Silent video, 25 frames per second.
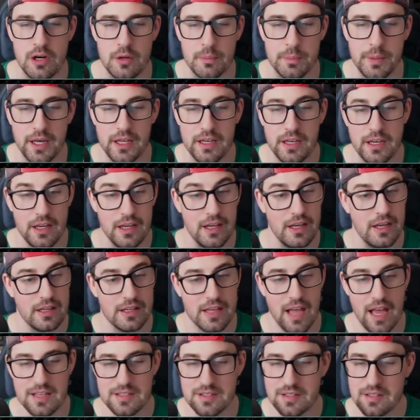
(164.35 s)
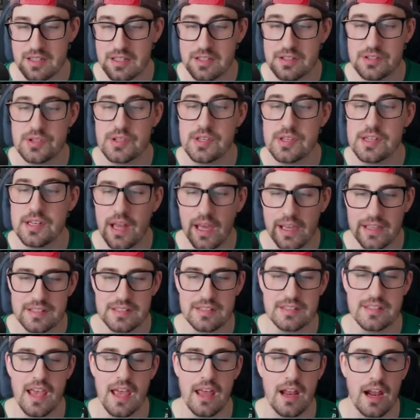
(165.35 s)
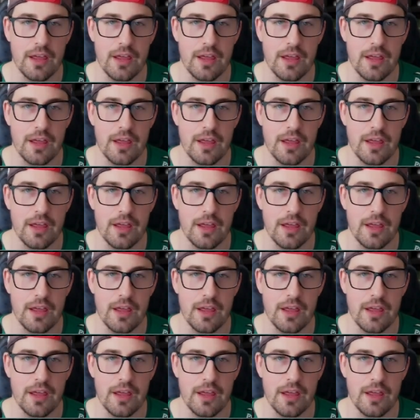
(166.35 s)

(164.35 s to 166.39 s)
but guys, this is a nice set.